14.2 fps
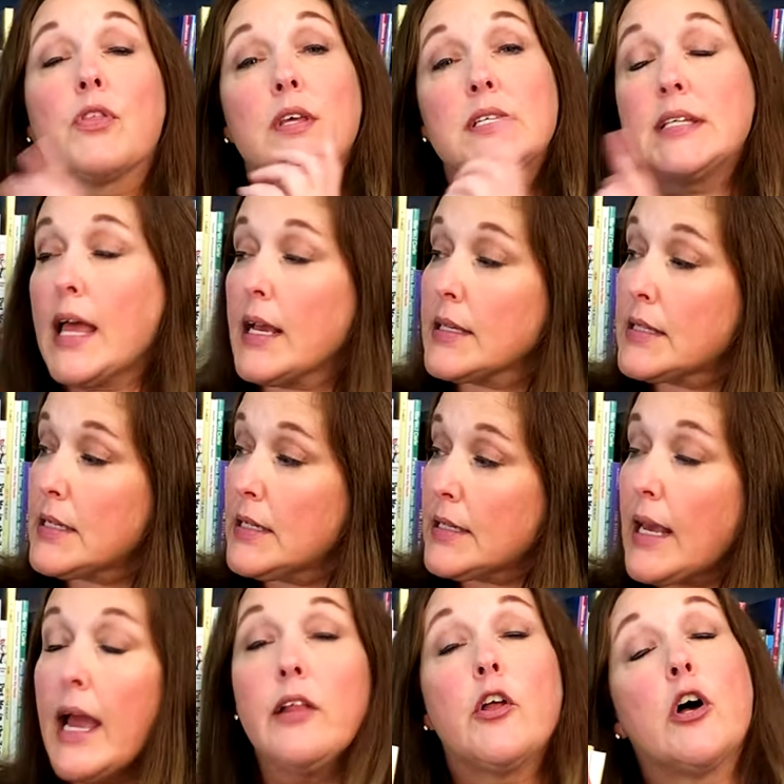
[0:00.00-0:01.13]
The text and
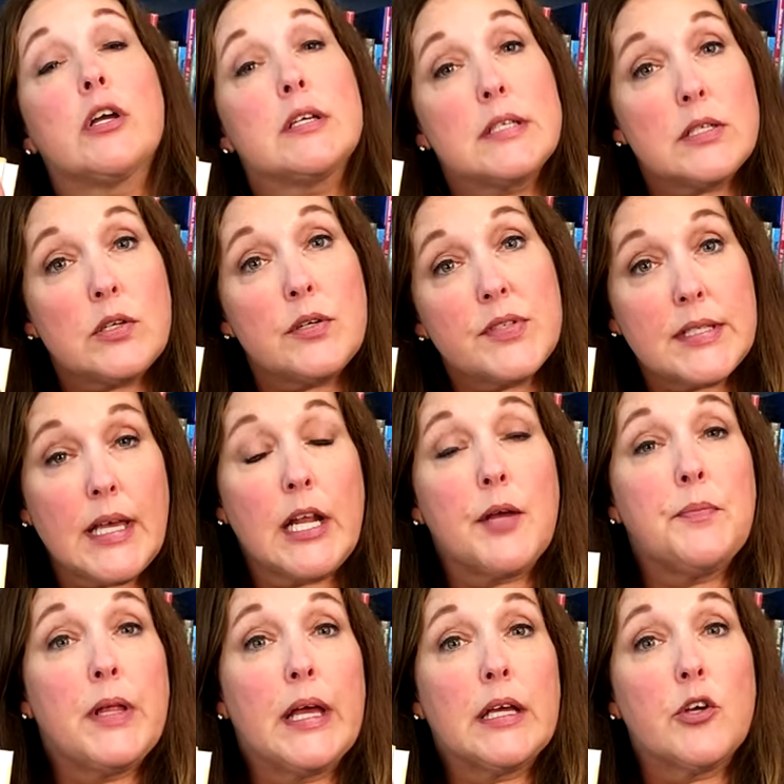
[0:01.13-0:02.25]
dialogue is sort of set
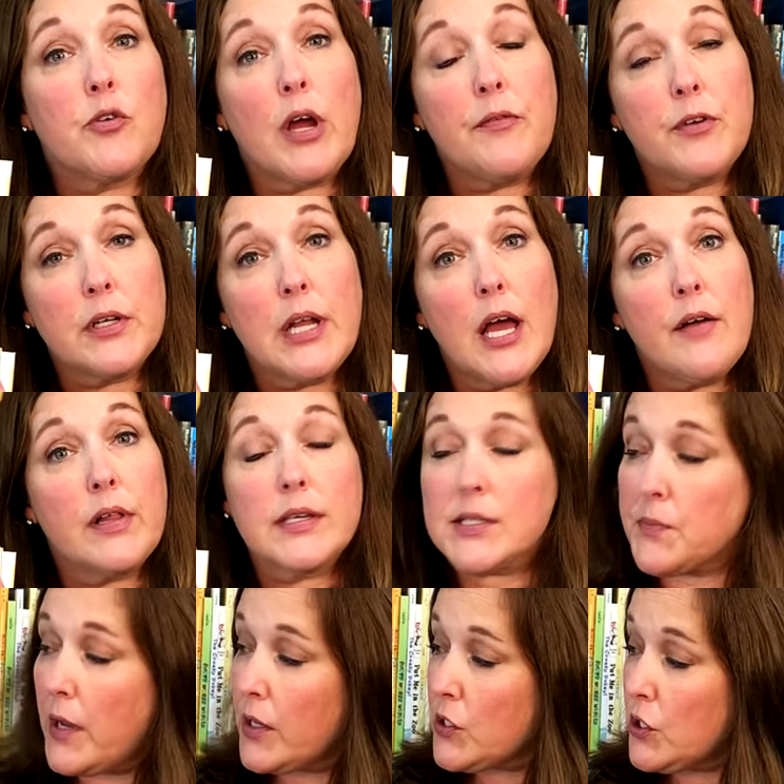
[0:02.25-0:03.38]
up like a graphic novel
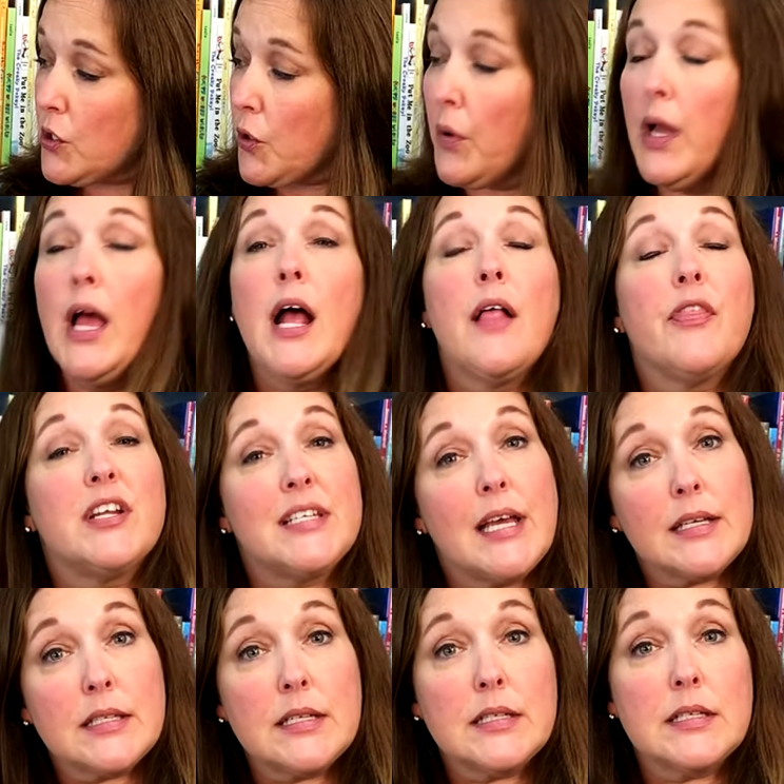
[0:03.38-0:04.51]
as well too. The
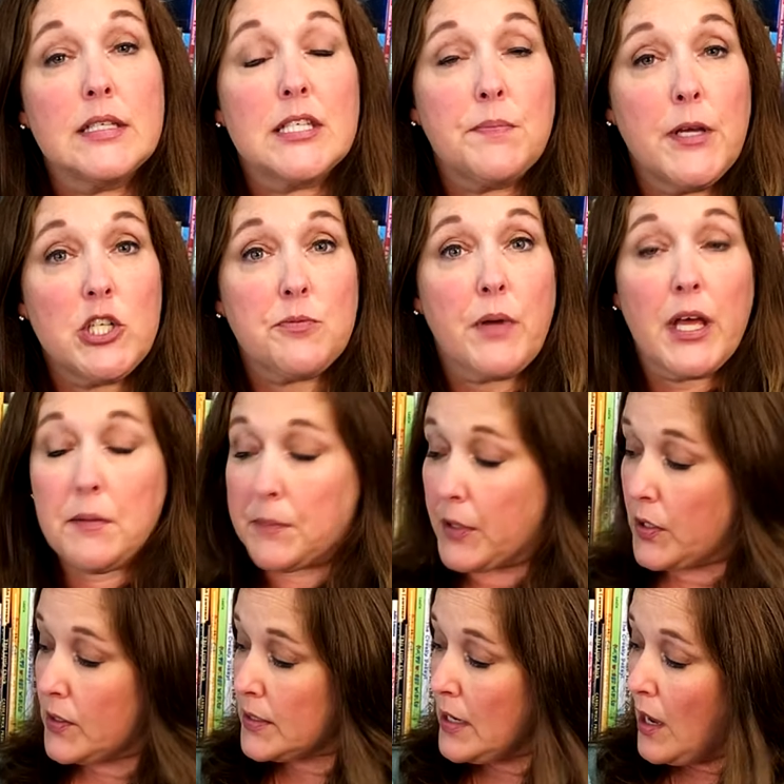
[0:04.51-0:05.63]
text is in speech
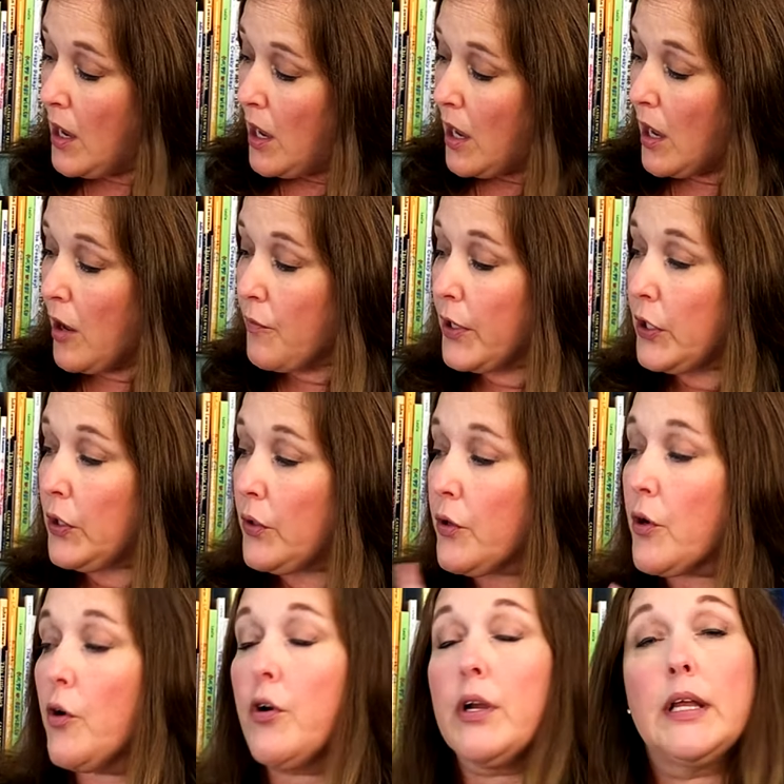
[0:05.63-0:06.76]
bubbles of what
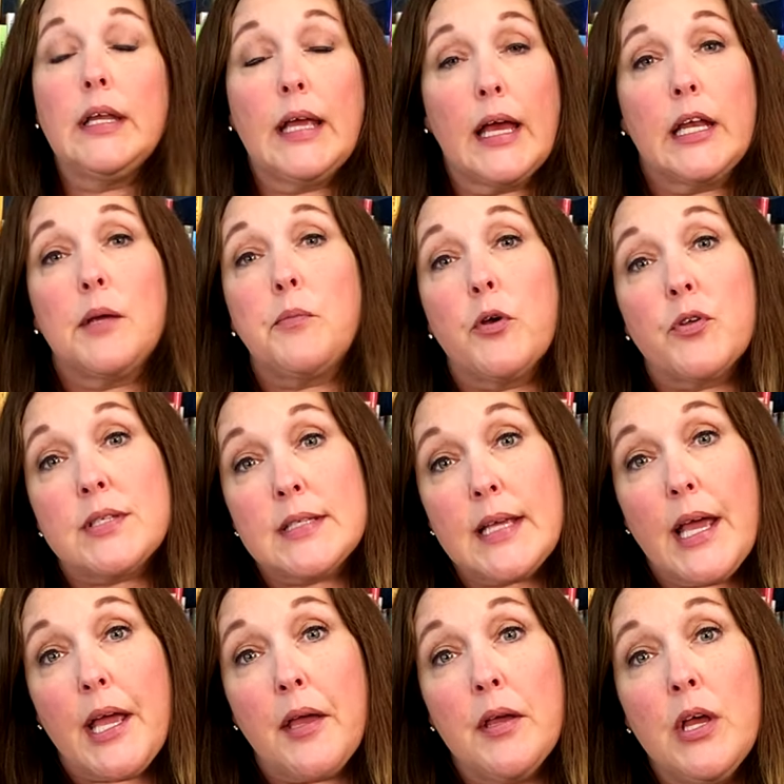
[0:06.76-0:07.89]
Unicorn and Yeti both
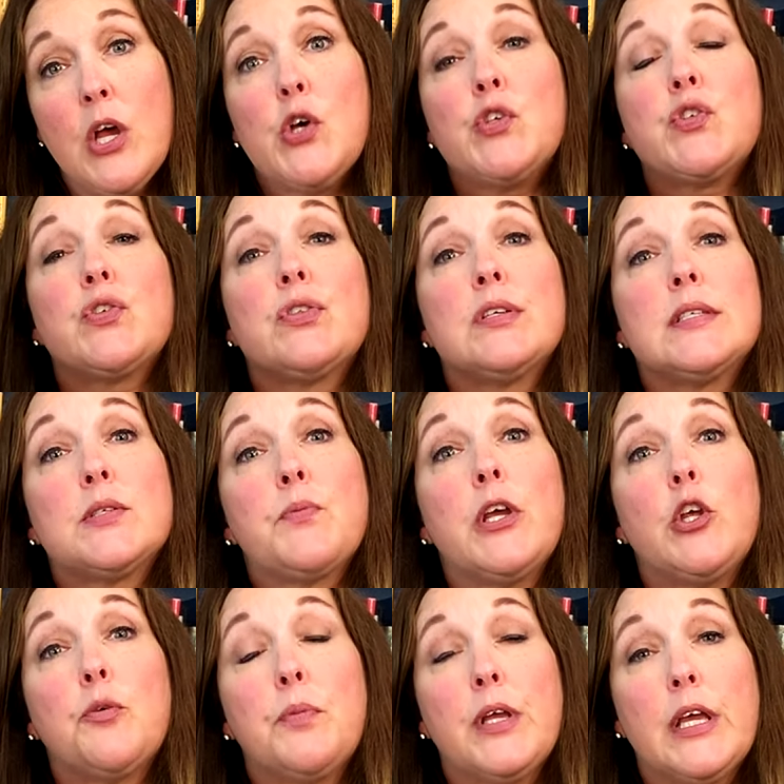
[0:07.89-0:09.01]
say. So this
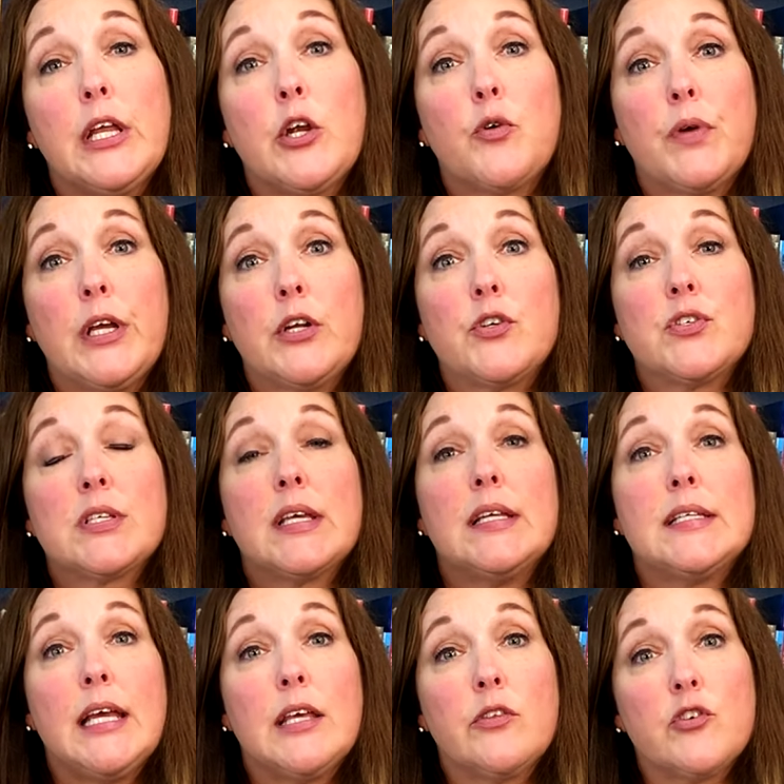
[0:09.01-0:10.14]
way your beginner readers
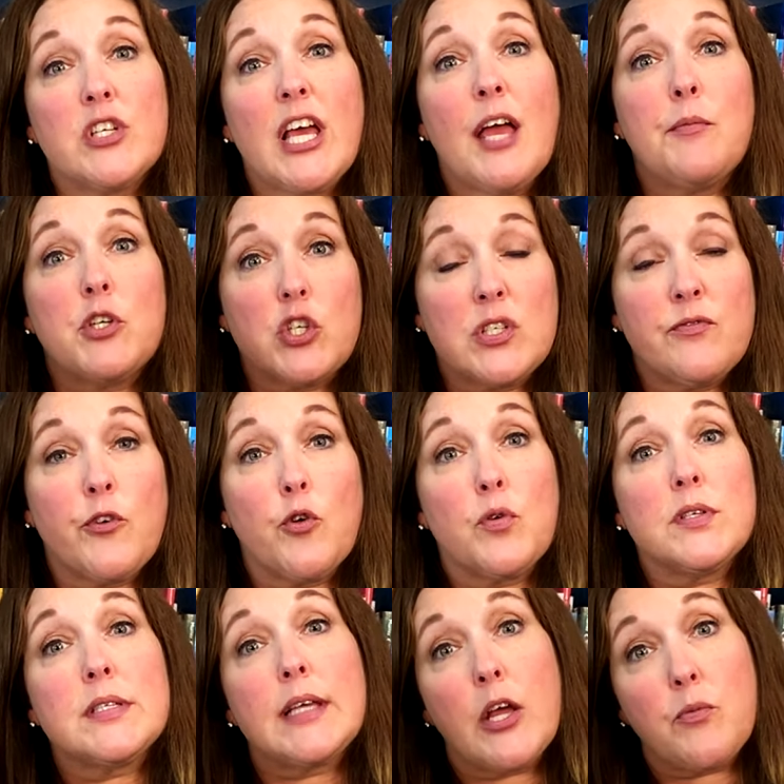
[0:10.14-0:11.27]
can take their time and just
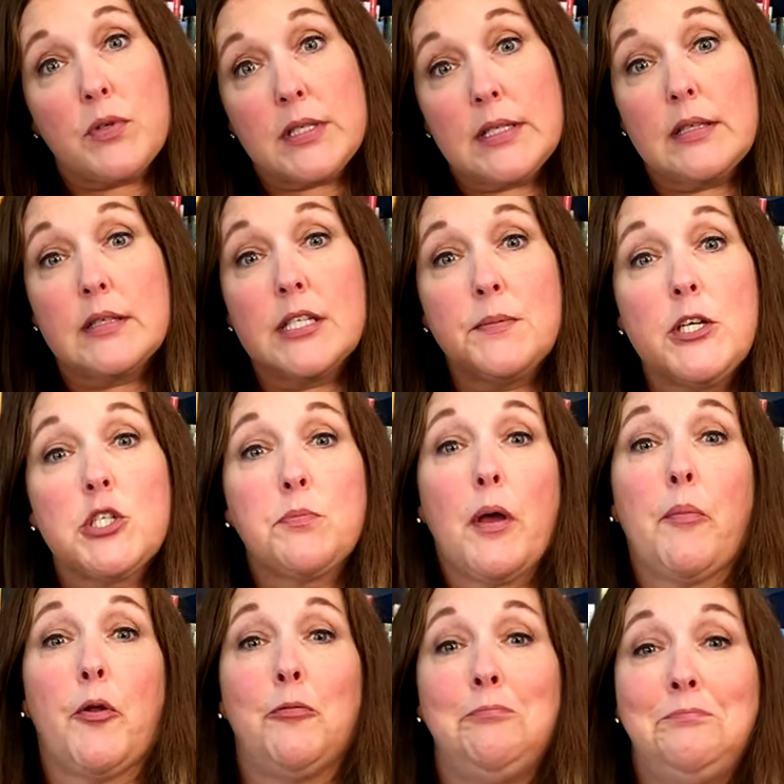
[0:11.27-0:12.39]
focus on what's in the speech
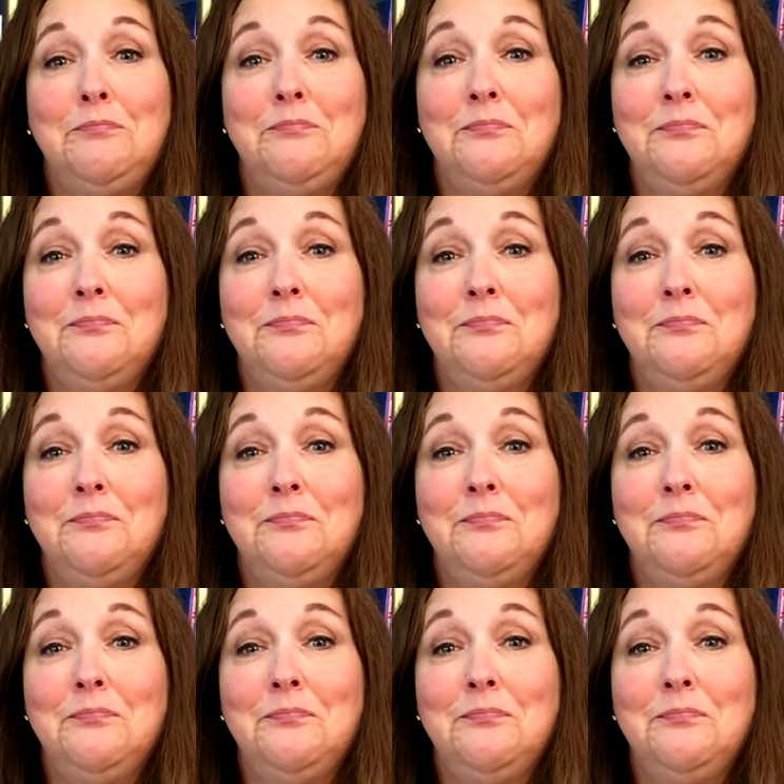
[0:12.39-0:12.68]
bubble.